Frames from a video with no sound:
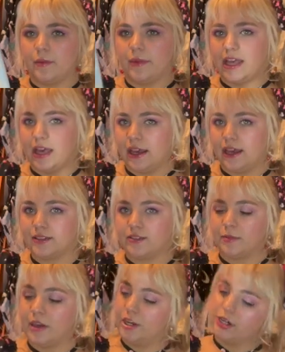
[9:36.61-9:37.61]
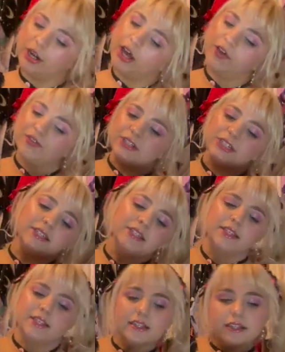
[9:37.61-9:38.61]
my eye, so I made her an offer,
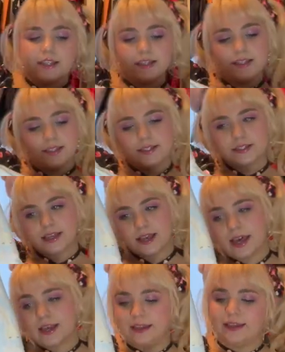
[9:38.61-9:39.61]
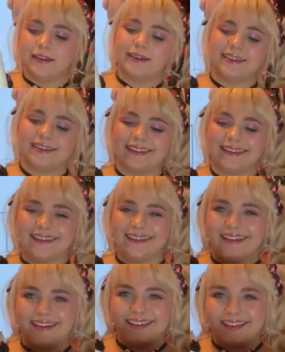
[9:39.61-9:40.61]
and I got it.
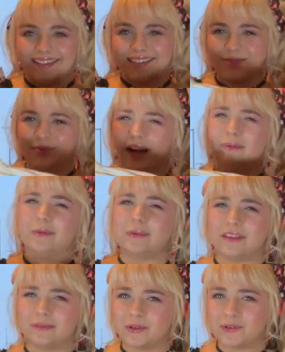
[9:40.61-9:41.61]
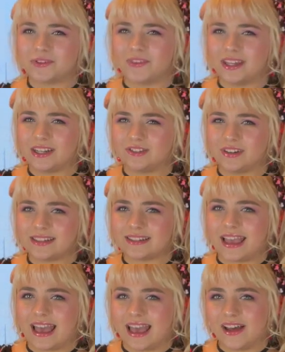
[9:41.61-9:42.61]
This is probably the most faded dress I
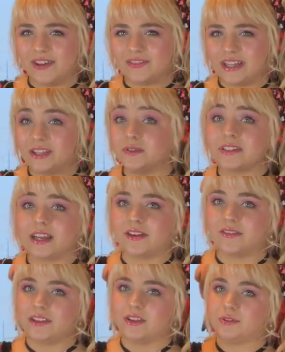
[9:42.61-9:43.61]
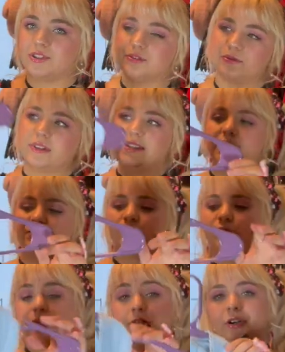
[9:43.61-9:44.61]
have. I used to have the original release of
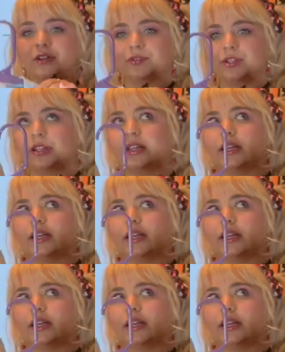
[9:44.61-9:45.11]
Sugary Carnival,